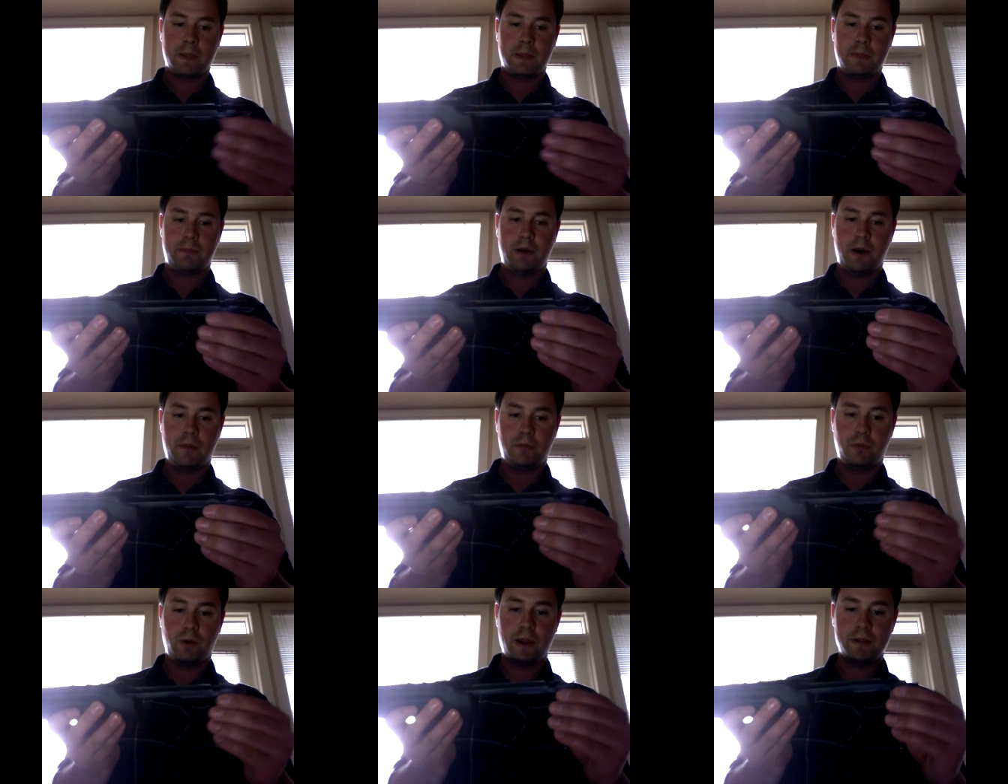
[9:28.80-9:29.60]
the
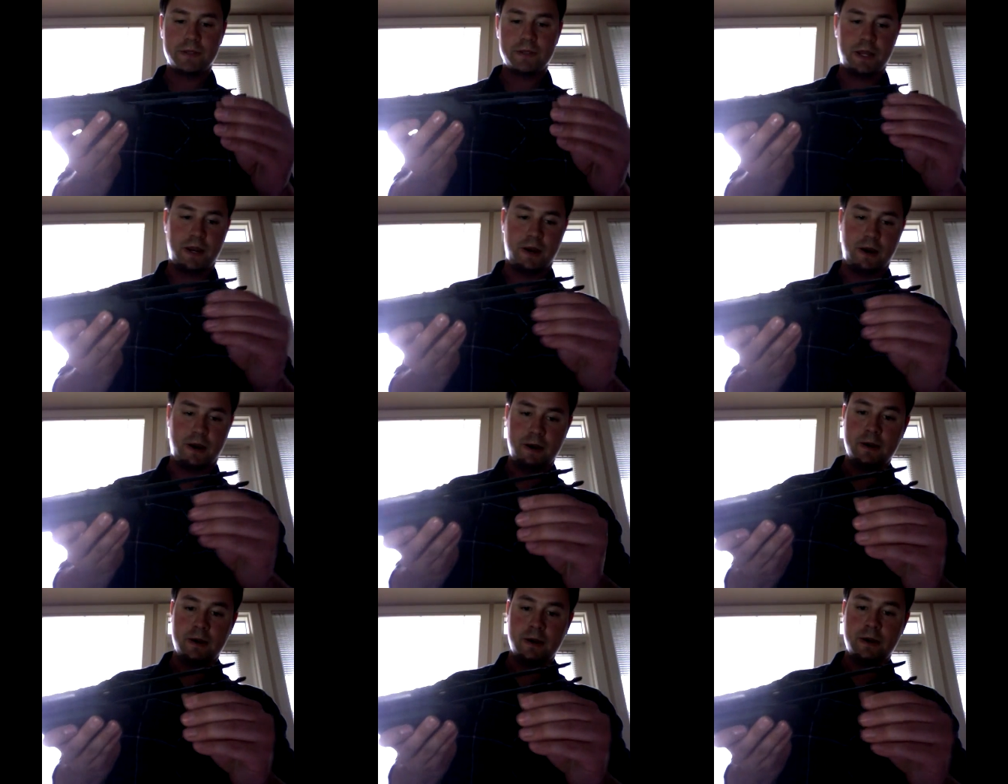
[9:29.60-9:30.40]
pump rails
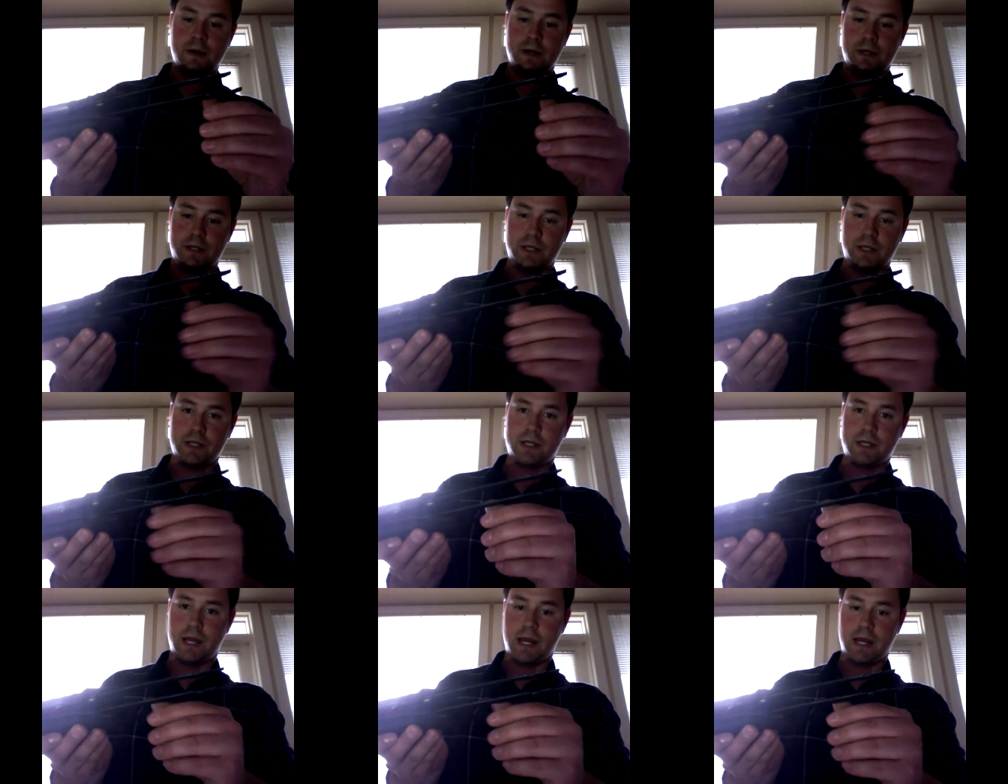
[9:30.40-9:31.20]
here,
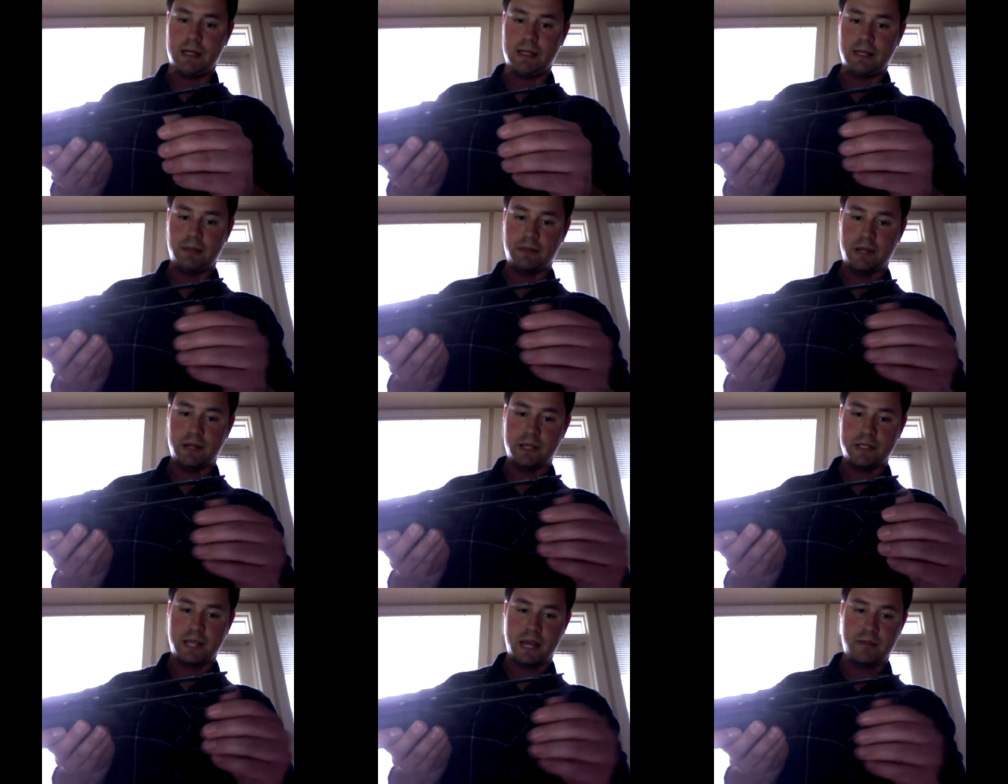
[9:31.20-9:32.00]
just a little bit of
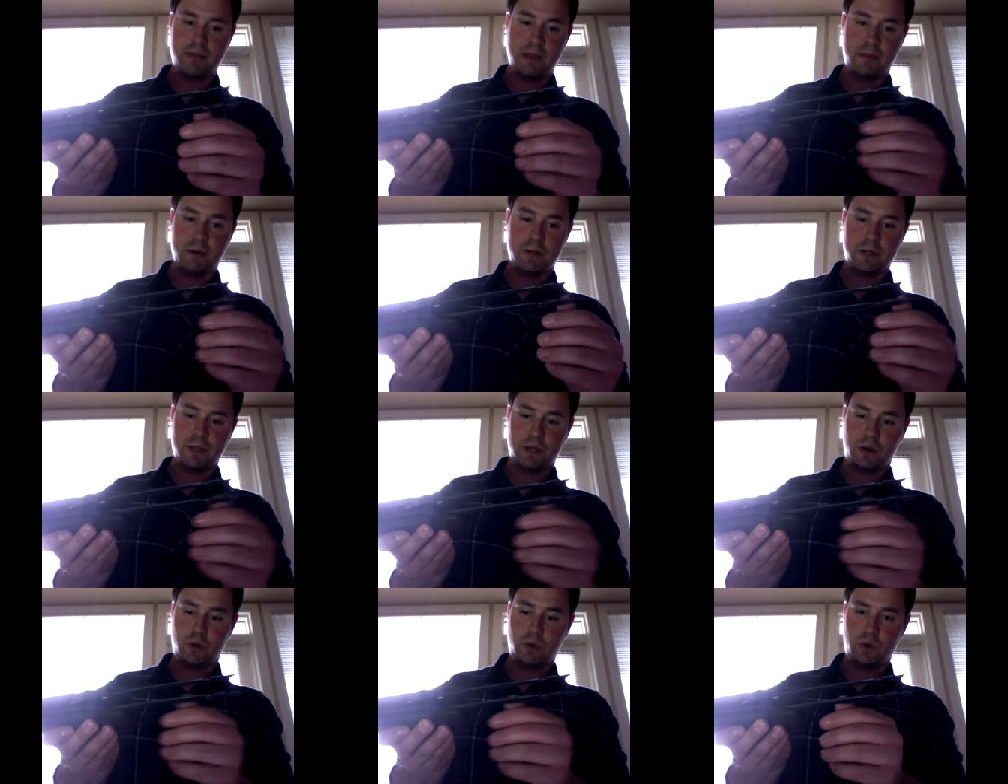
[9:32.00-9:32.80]
sandpaper to
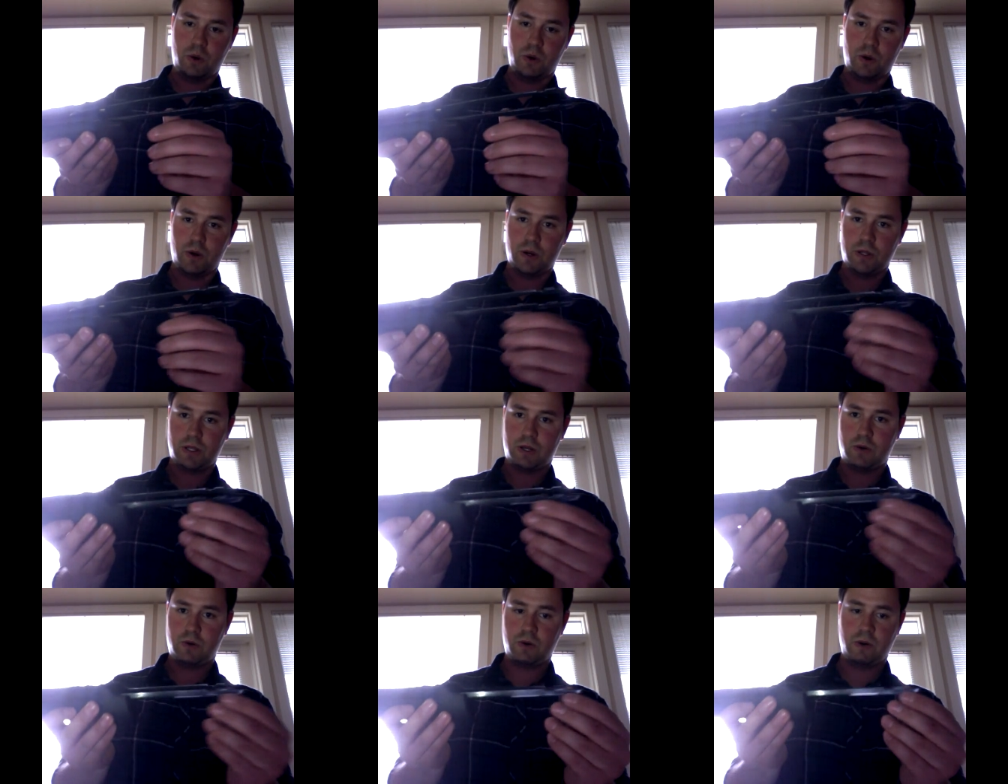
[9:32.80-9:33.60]
the
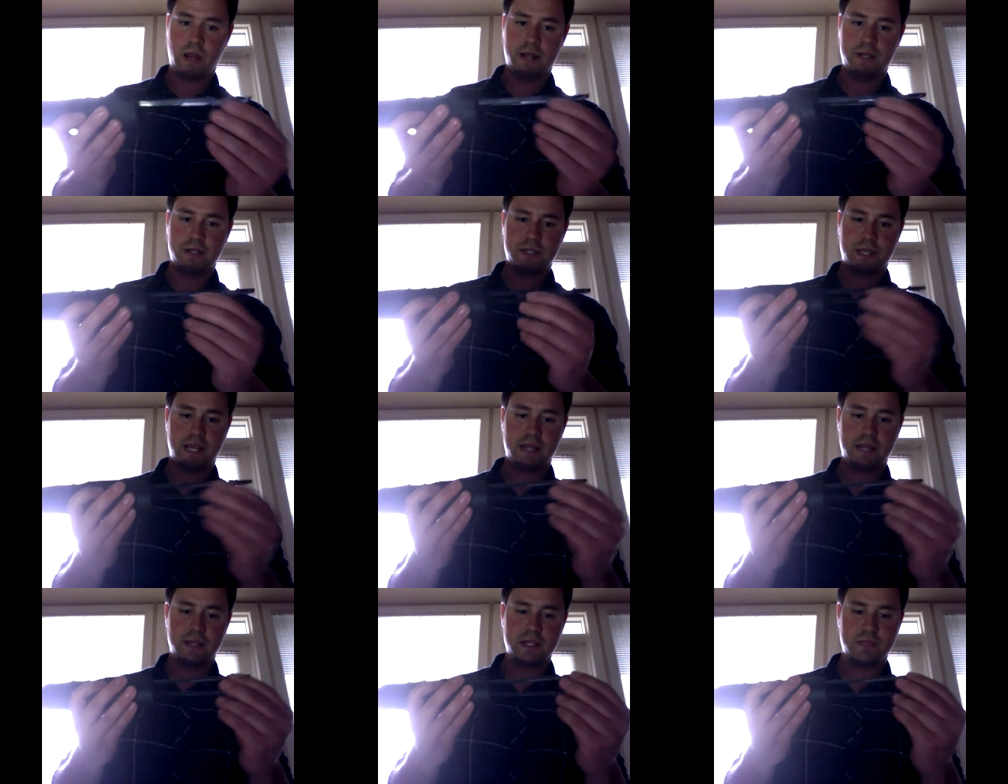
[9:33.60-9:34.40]
corner edges.
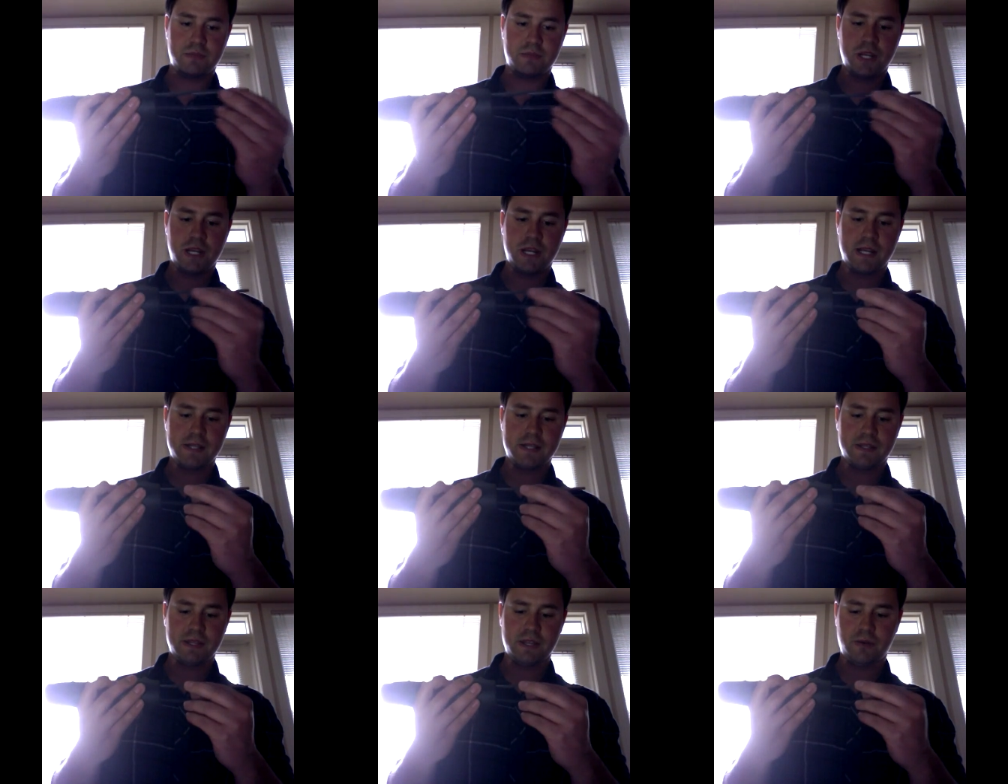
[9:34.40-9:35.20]
Again, this machining
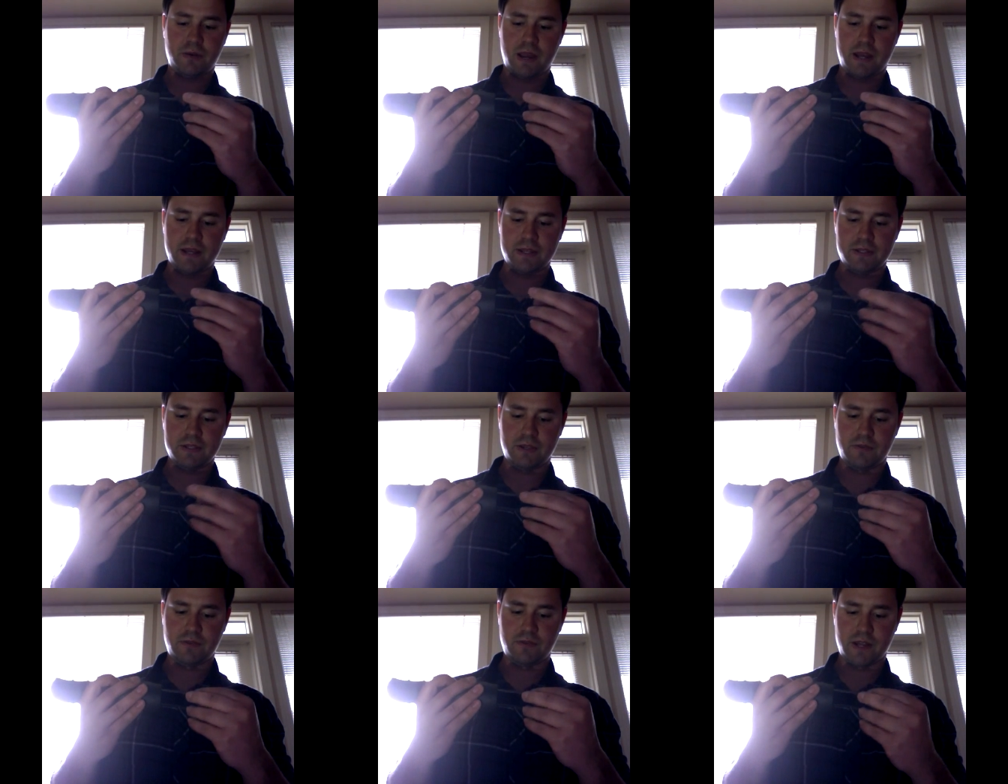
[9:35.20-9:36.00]
isn't the greatest, so
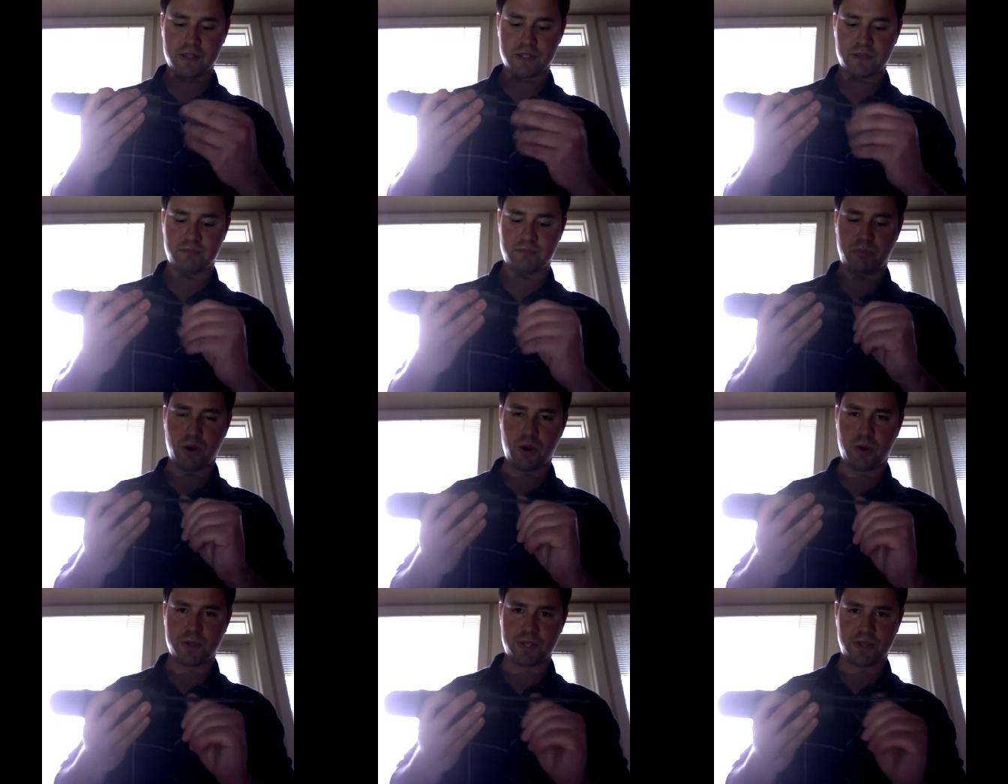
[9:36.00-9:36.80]
you've got some
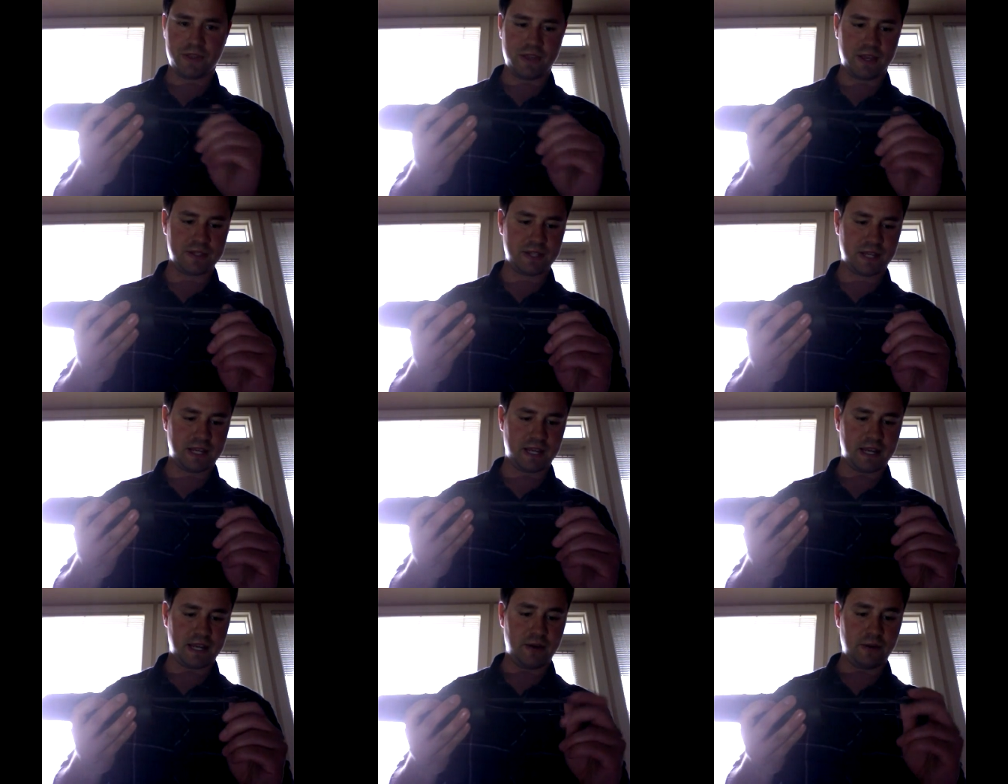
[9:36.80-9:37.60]
burrs and things
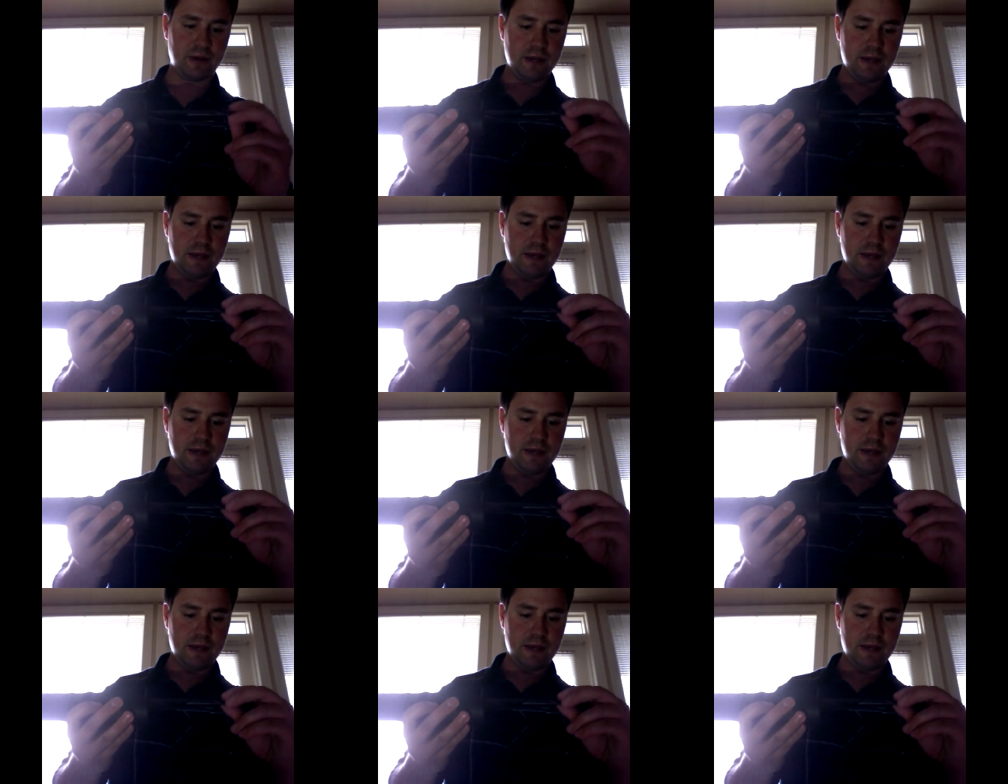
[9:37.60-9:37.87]
sticking out.